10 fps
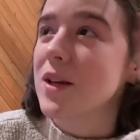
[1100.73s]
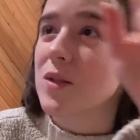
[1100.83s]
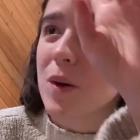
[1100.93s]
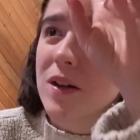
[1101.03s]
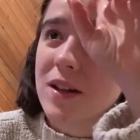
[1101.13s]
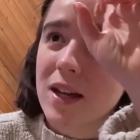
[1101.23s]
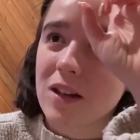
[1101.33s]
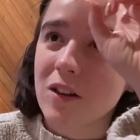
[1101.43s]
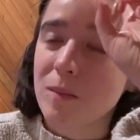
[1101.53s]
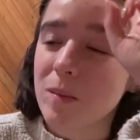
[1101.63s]
as well and a
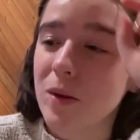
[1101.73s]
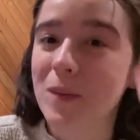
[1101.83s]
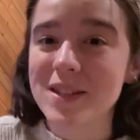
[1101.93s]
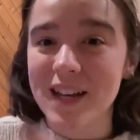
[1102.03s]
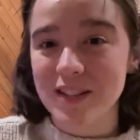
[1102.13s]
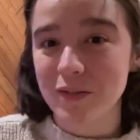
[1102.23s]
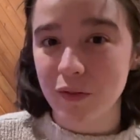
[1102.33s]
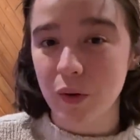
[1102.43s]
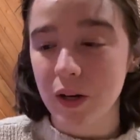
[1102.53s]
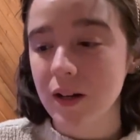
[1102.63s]
lot of people always ask
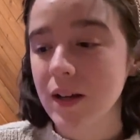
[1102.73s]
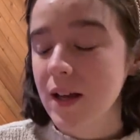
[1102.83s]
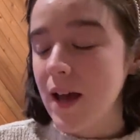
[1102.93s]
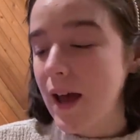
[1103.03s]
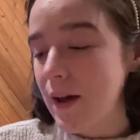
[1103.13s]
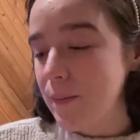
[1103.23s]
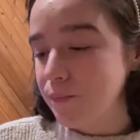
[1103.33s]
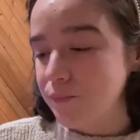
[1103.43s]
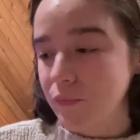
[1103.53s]
for um,